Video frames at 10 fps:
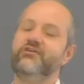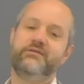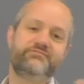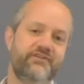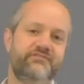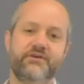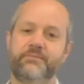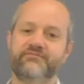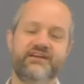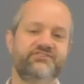or improved
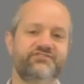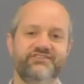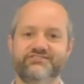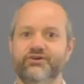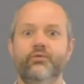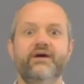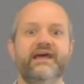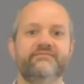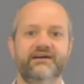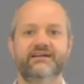operations, or
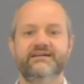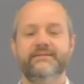whatever.